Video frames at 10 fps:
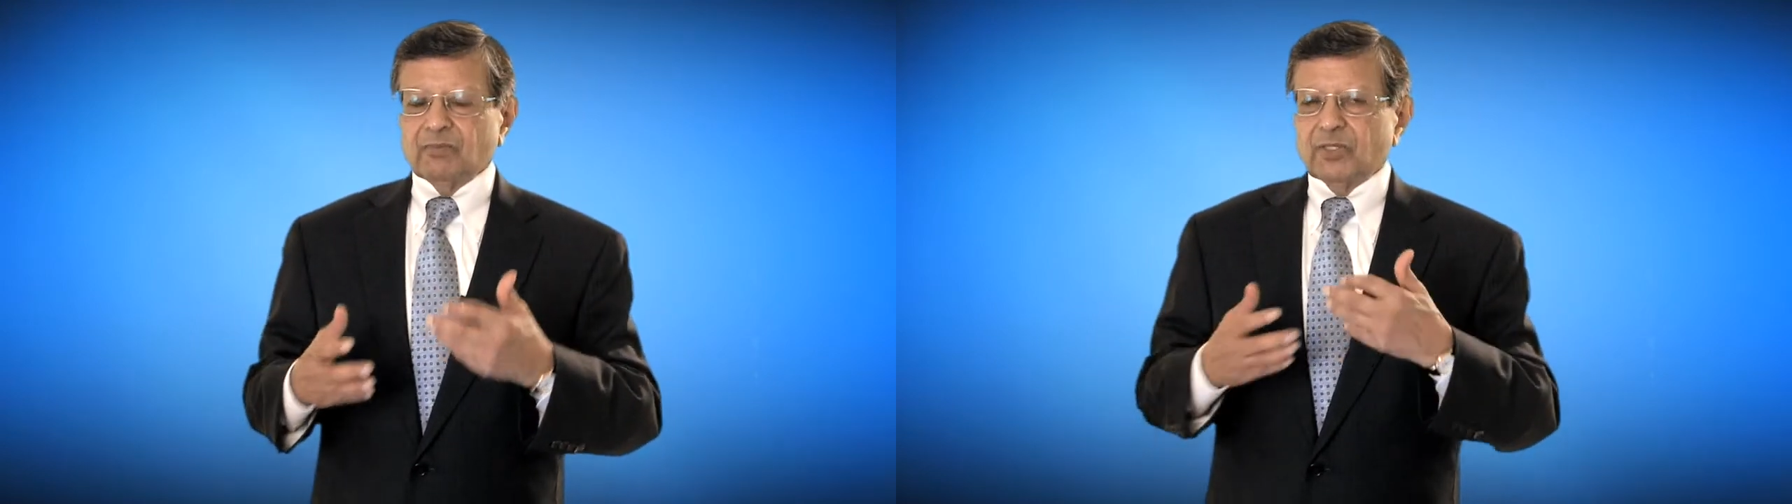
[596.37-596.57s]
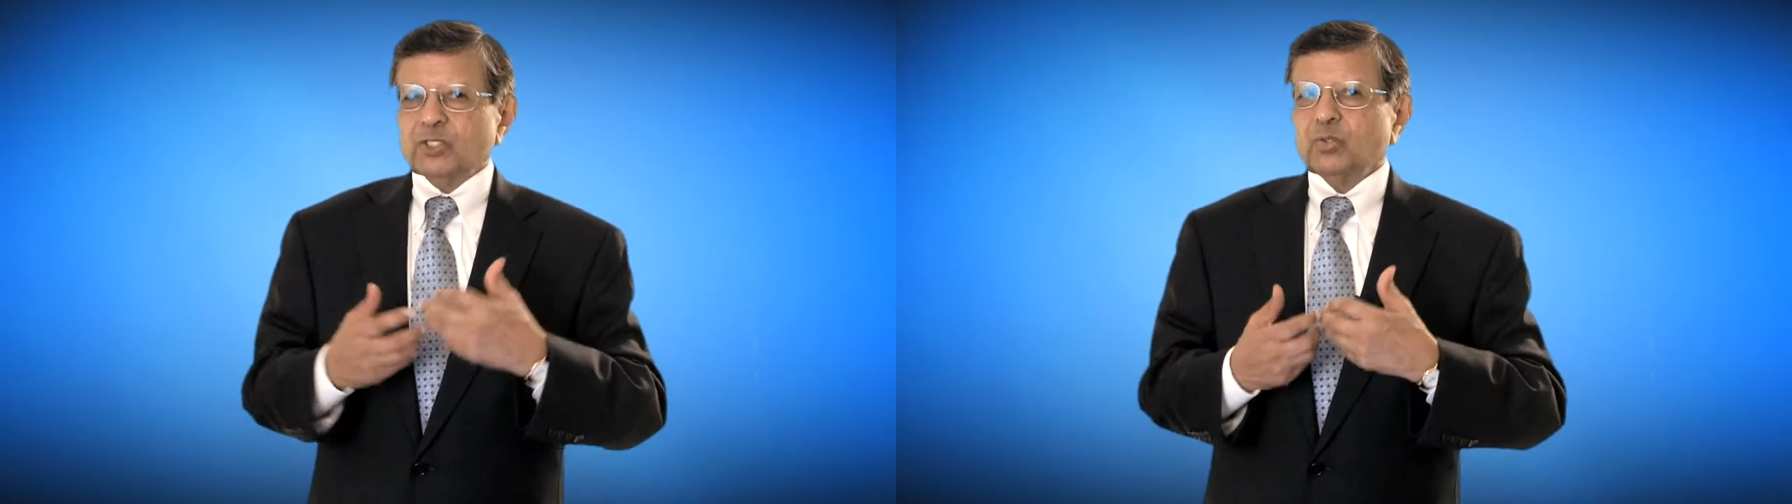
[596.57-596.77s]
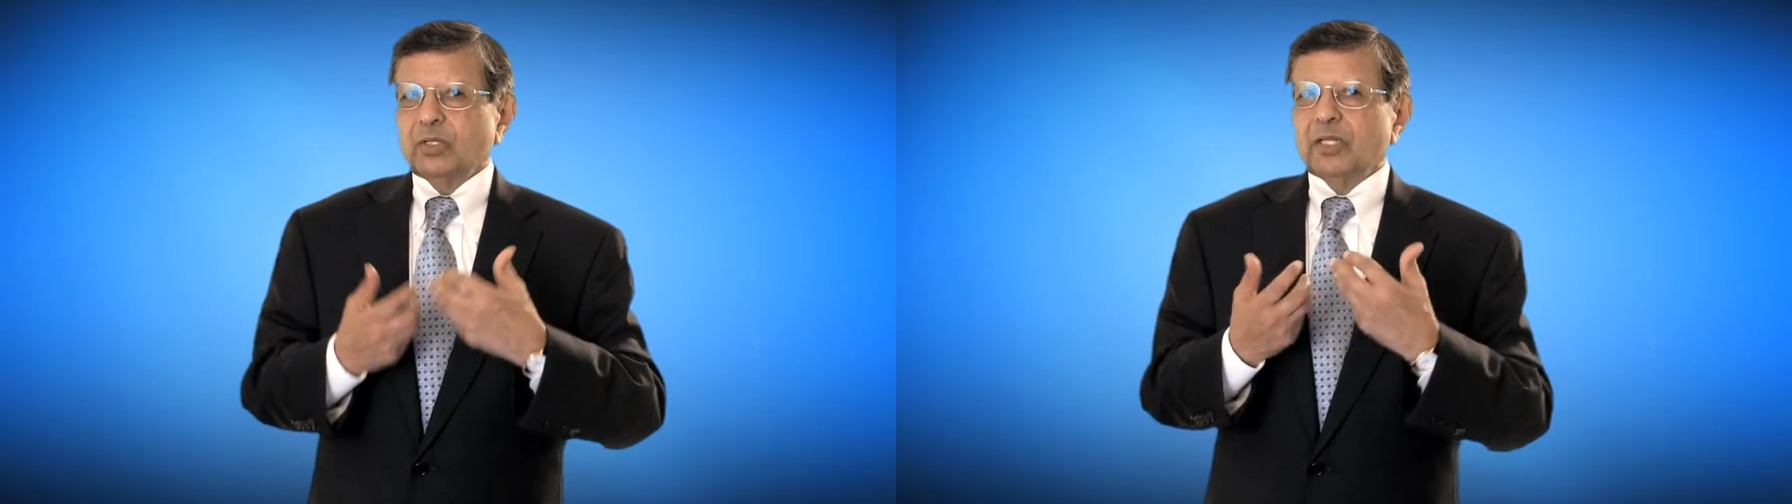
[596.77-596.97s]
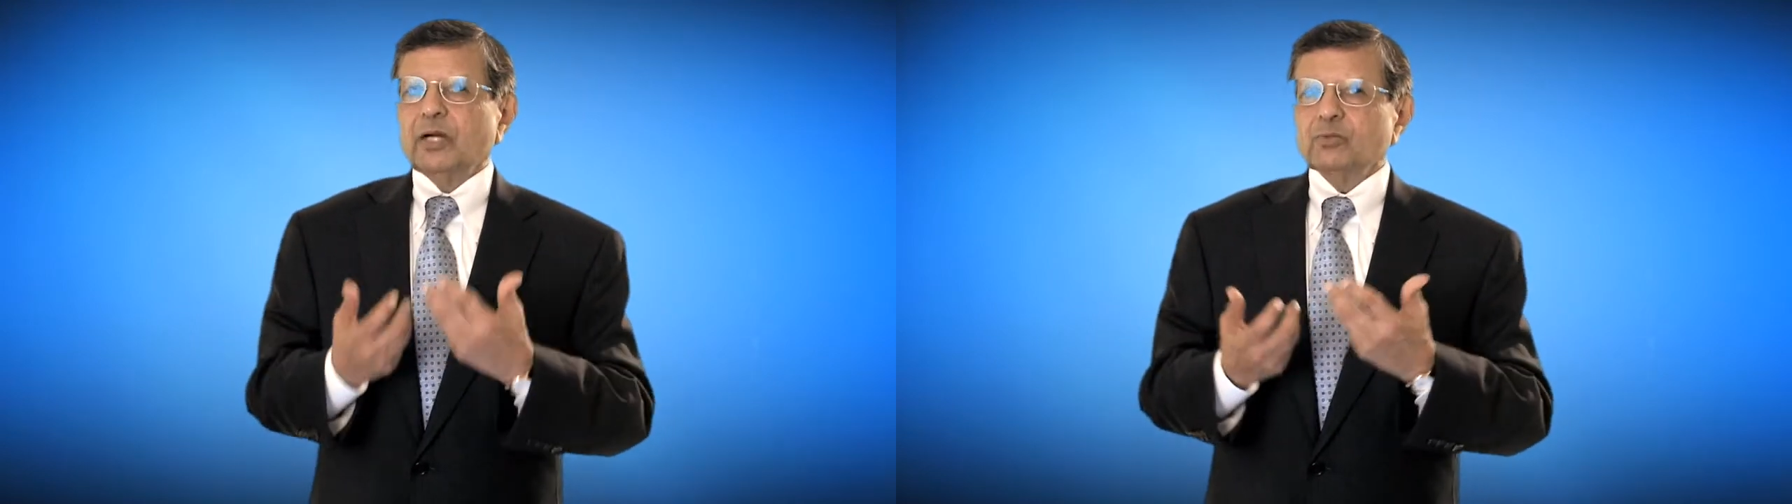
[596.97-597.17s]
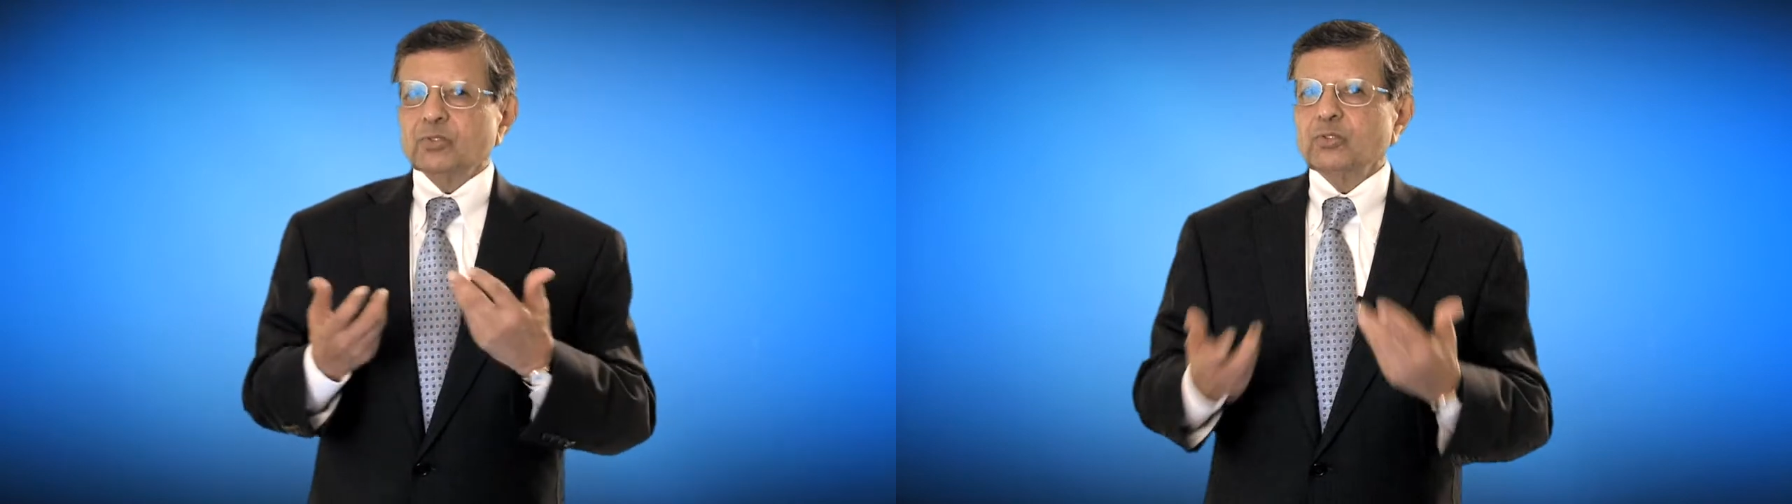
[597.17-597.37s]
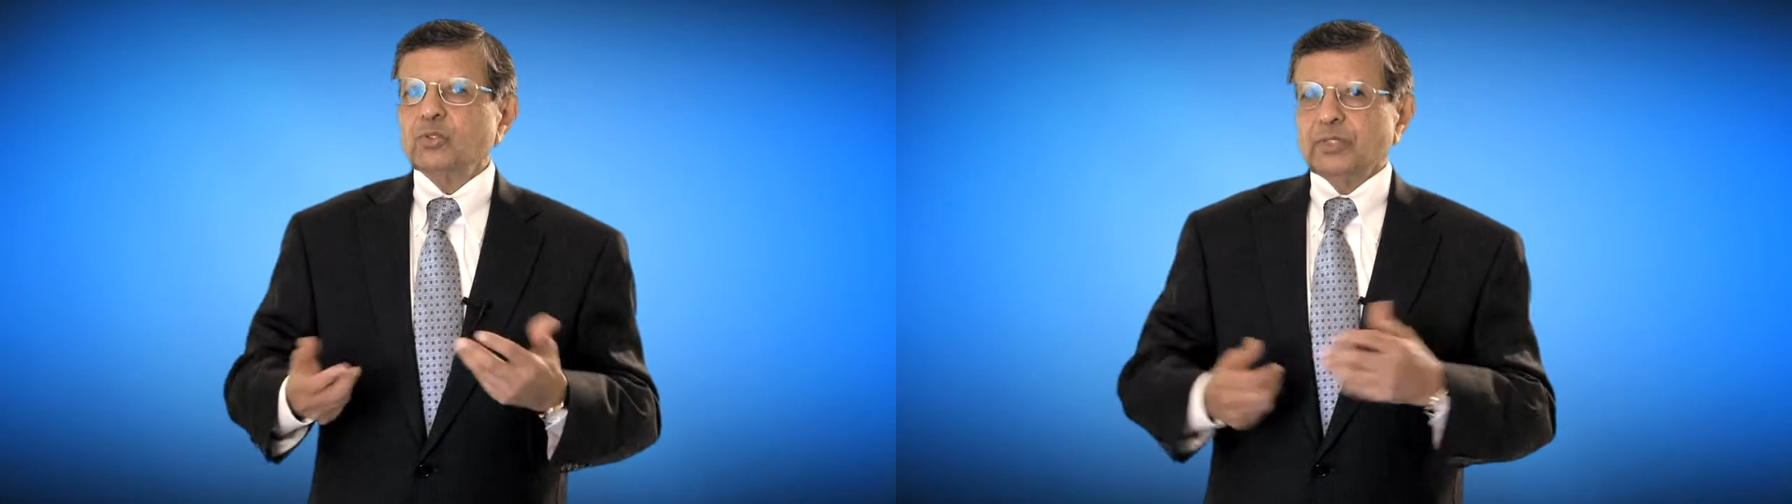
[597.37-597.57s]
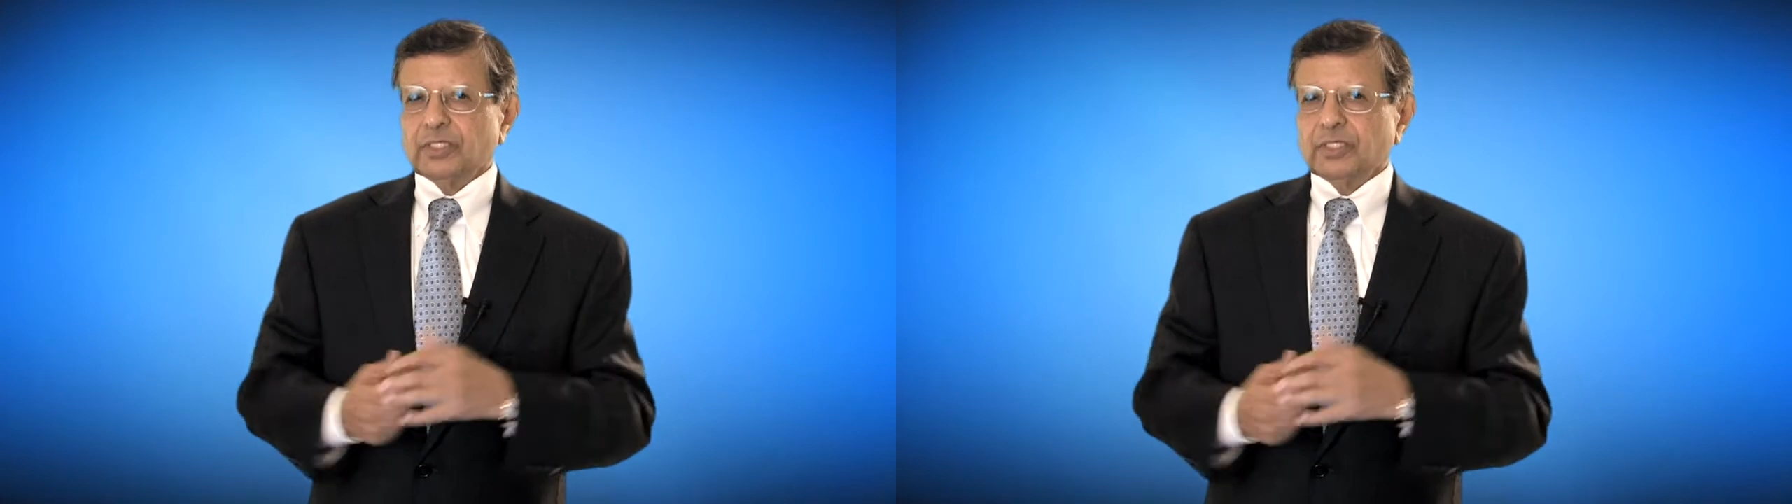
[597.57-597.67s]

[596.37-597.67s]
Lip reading: but you love to do